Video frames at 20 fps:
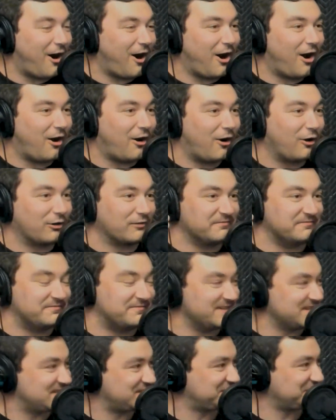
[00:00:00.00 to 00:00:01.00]
are
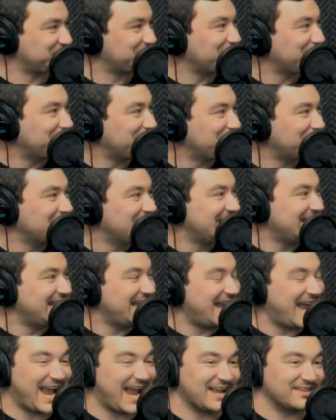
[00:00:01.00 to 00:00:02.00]
visceral
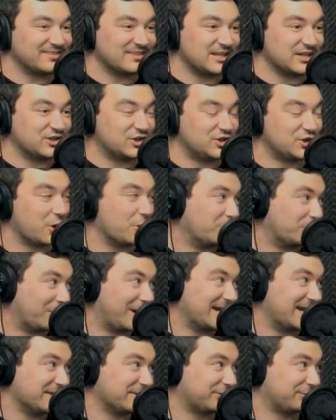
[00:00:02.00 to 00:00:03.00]
and they go
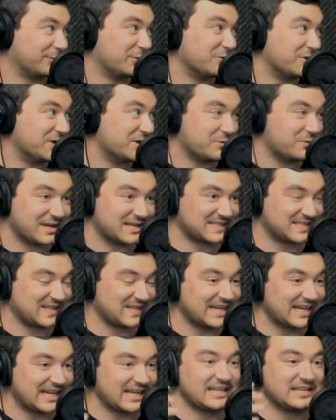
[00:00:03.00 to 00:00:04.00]
right through you. It's
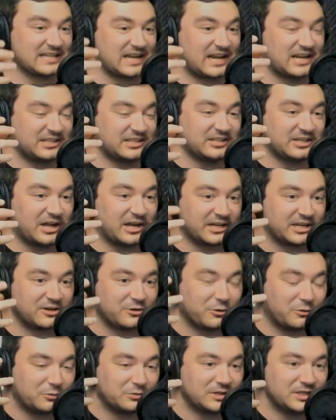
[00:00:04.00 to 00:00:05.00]
like it, I, I can
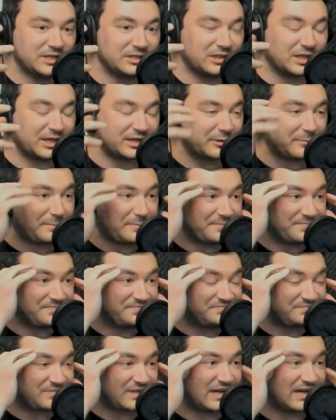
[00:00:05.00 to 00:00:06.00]
only like
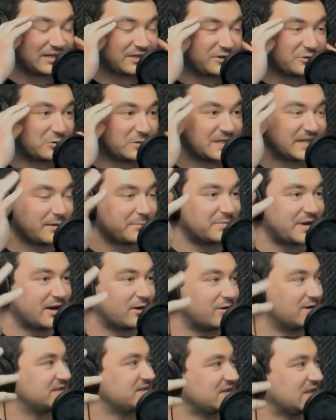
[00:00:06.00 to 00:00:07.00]
I can only
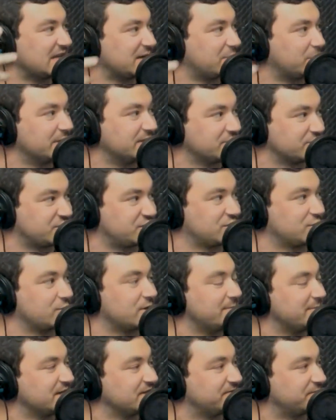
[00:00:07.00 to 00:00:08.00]
compare it to like when they're
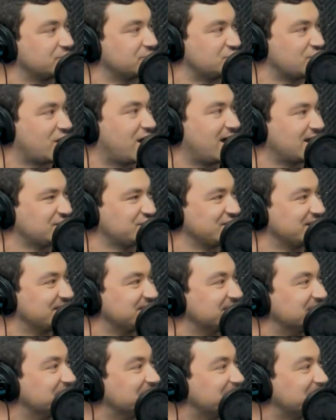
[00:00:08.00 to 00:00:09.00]
screaming for Josh in the